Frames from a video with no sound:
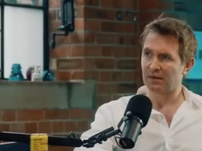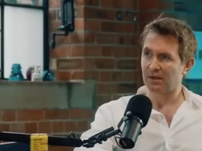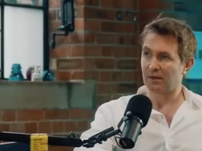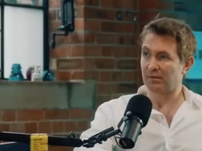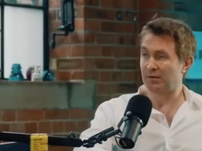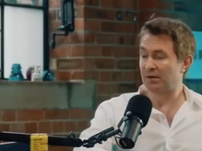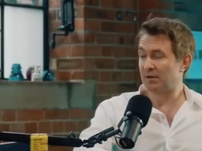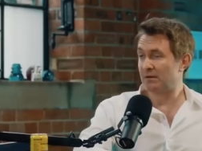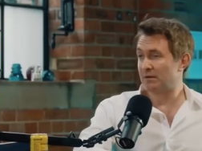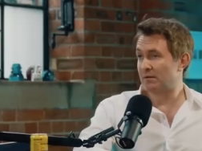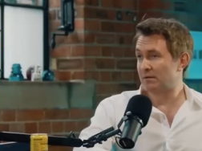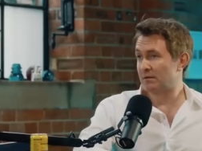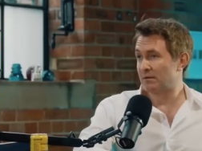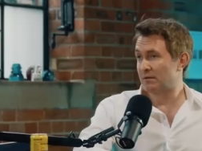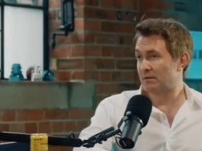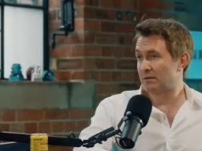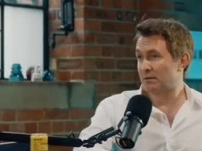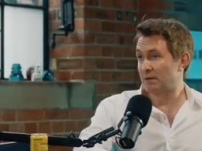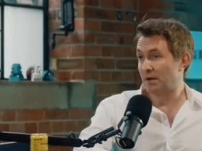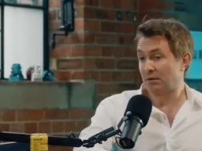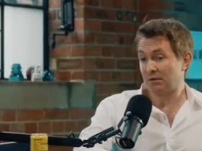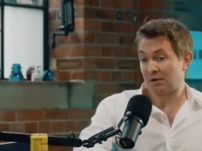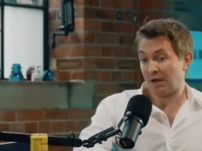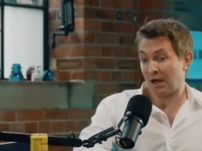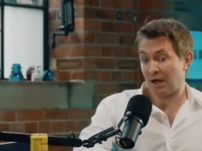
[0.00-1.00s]
mean,
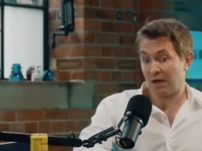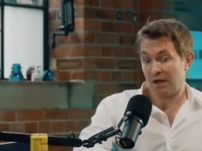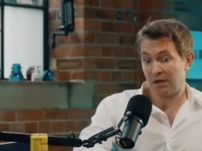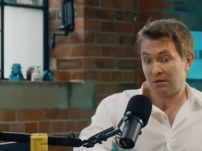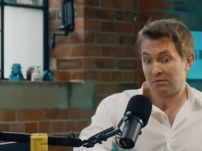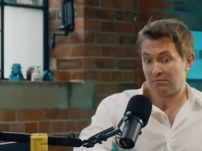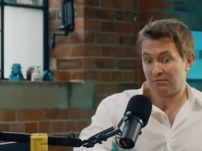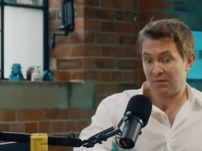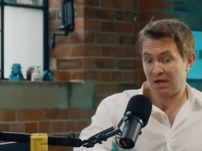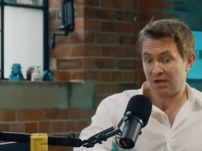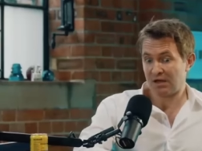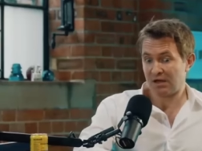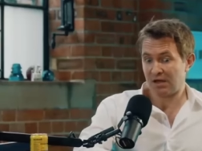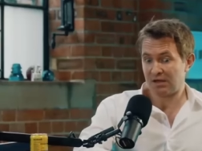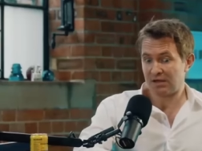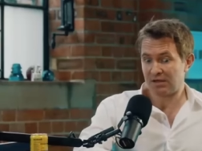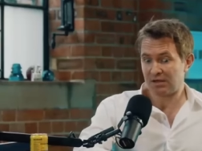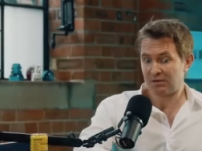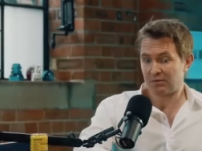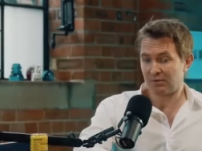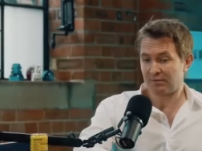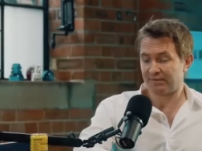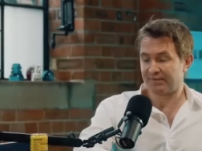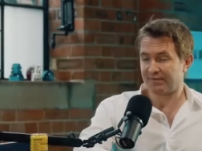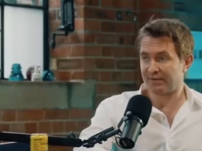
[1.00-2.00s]
okay, make that
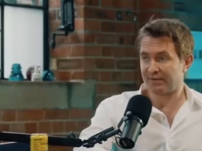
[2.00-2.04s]
into a